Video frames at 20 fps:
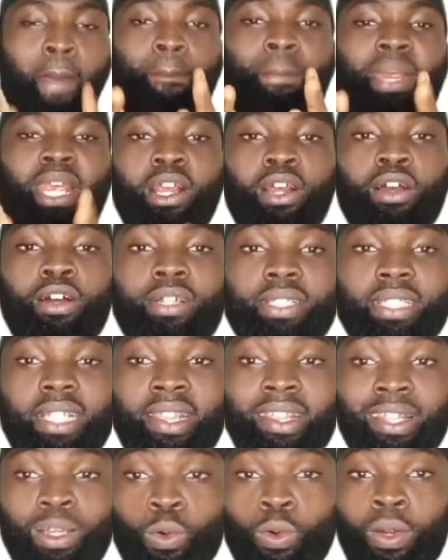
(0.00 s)

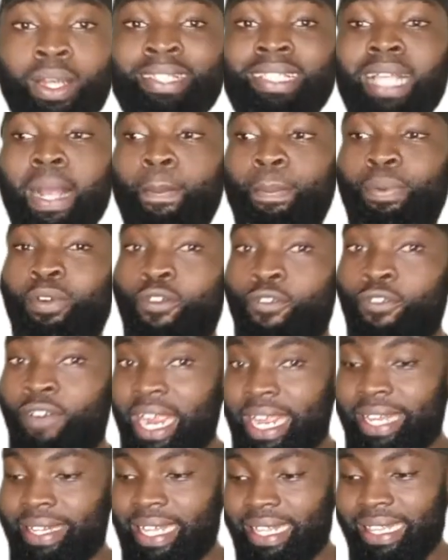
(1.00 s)
Because the words are
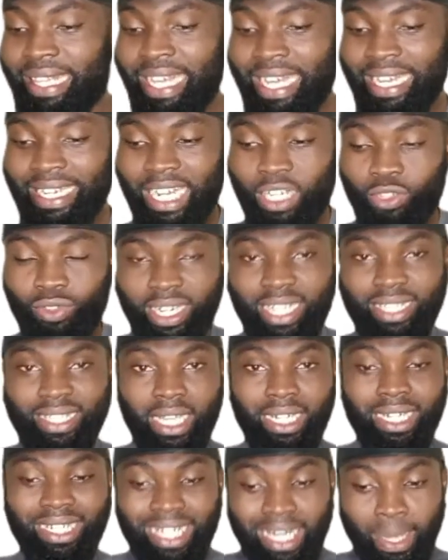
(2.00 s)
provided. That's why they
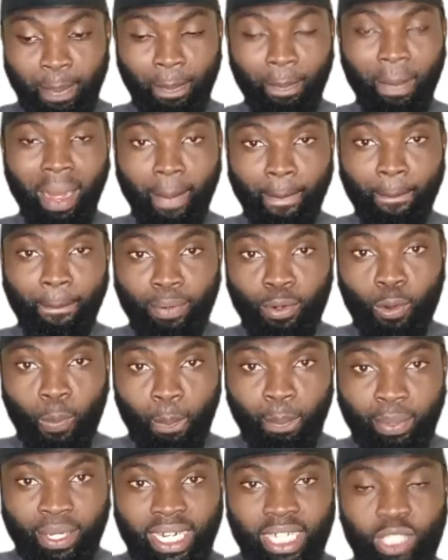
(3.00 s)
said the
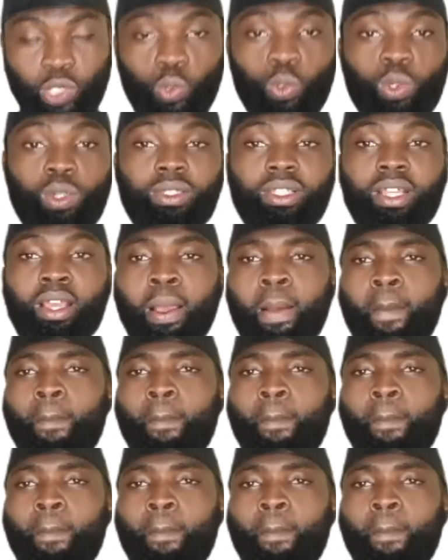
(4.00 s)
appropriate word.